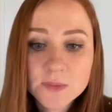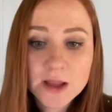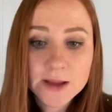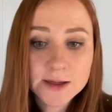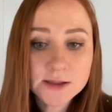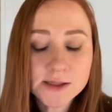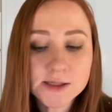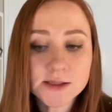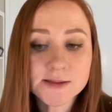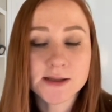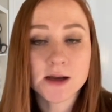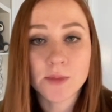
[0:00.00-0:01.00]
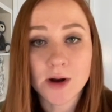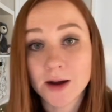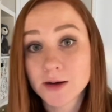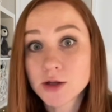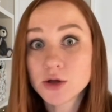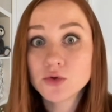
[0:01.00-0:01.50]
and some
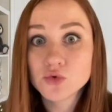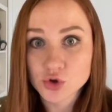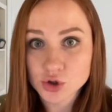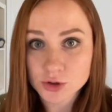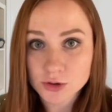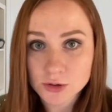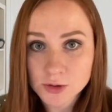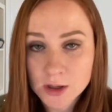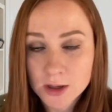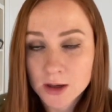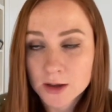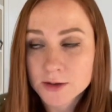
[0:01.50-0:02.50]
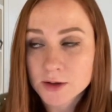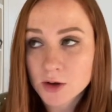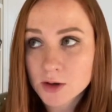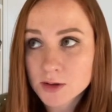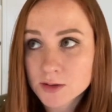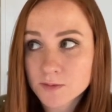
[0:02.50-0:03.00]
unusual,
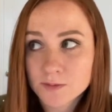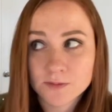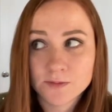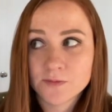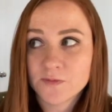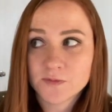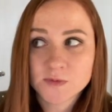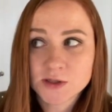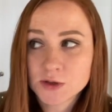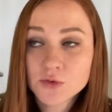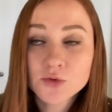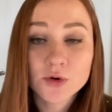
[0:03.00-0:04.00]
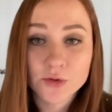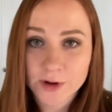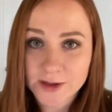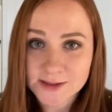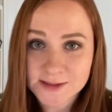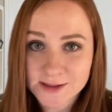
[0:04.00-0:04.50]
not too
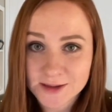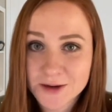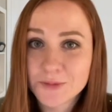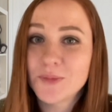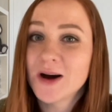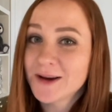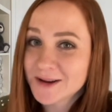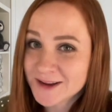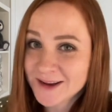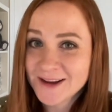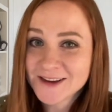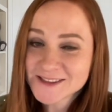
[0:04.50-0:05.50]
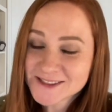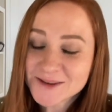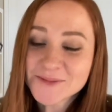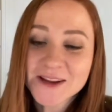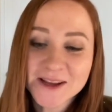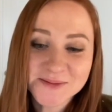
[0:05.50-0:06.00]
crazy, but
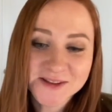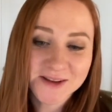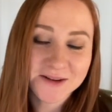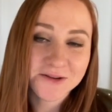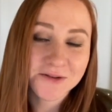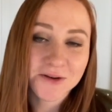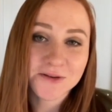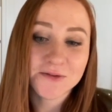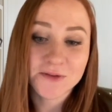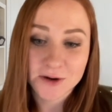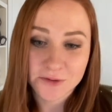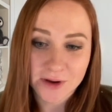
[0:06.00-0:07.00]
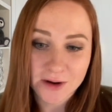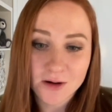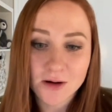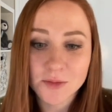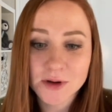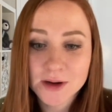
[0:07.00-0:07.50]
some names that are not very
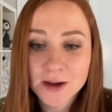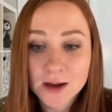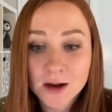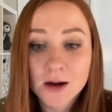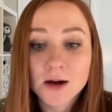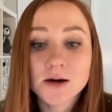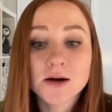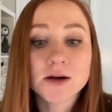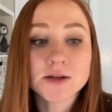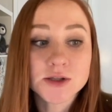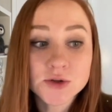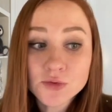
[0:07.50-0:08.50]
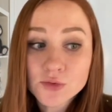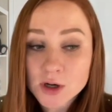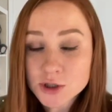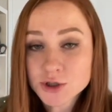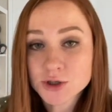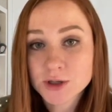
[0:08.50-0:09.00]
common. Do
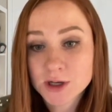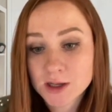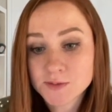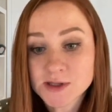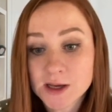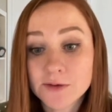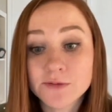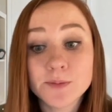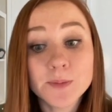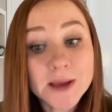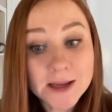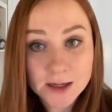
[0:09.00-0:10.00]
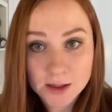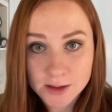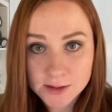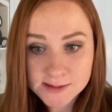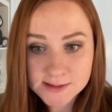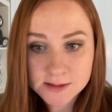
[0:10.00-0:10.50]
Russian names have
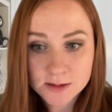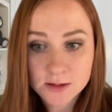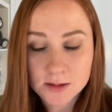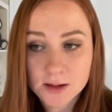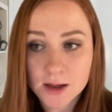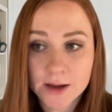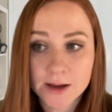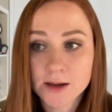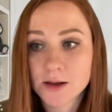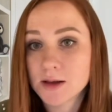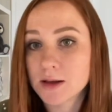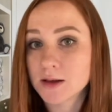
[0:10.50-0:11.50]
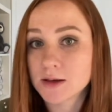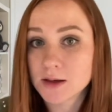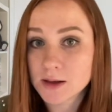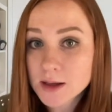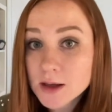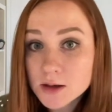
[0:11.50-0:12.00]
meanings like in
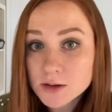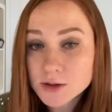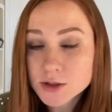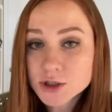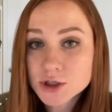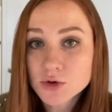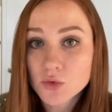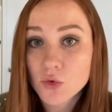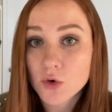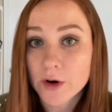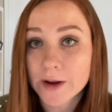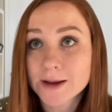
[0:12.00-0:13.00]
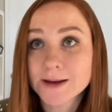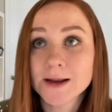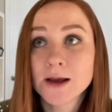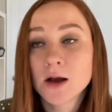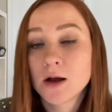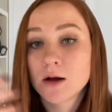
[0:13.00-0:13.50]
English or in
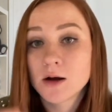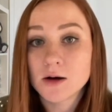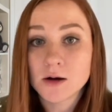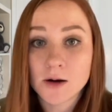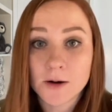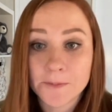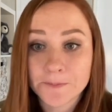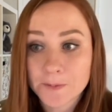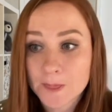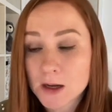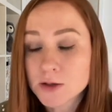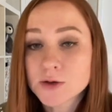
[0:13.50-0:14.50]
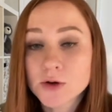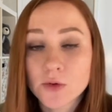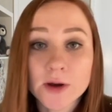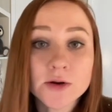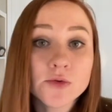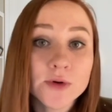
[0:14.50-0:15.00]
I don't know.
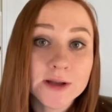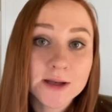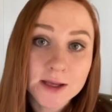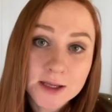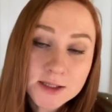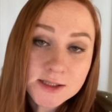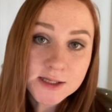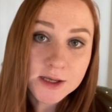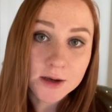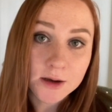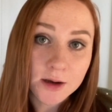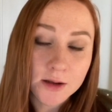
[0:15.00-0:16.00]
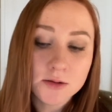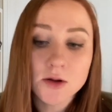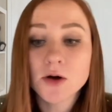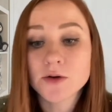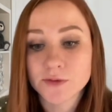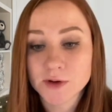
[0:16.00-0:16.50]
I know in India, a
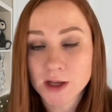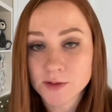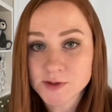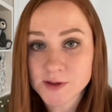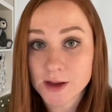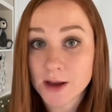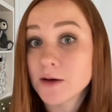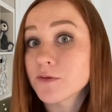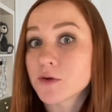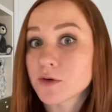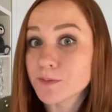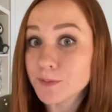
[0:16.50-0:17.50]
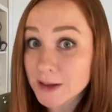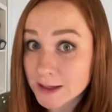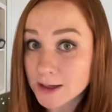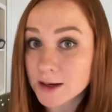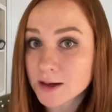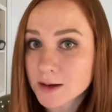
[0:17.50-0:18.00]
lot of names, they have their
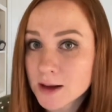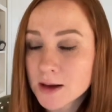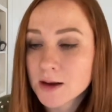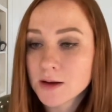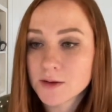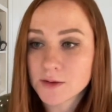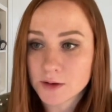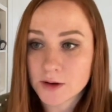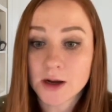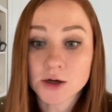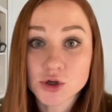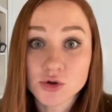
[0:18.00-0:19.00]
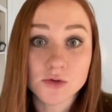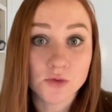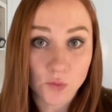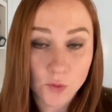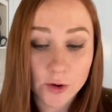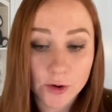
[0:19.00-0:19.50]
meaning, their
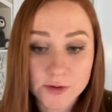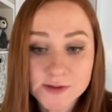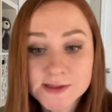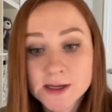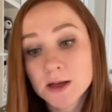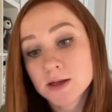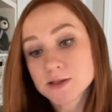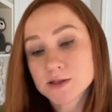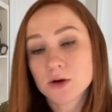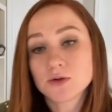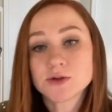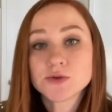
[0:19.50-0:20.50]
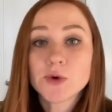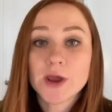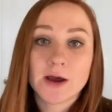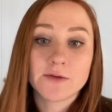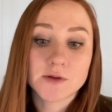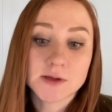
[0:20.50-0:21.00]
actual words. So do we
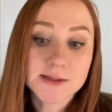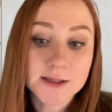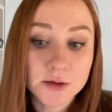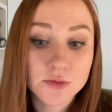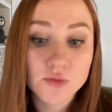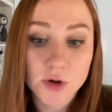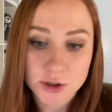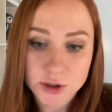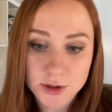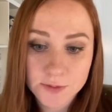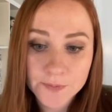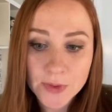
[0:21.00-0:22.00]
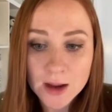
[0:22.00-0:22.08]
have this in Russia?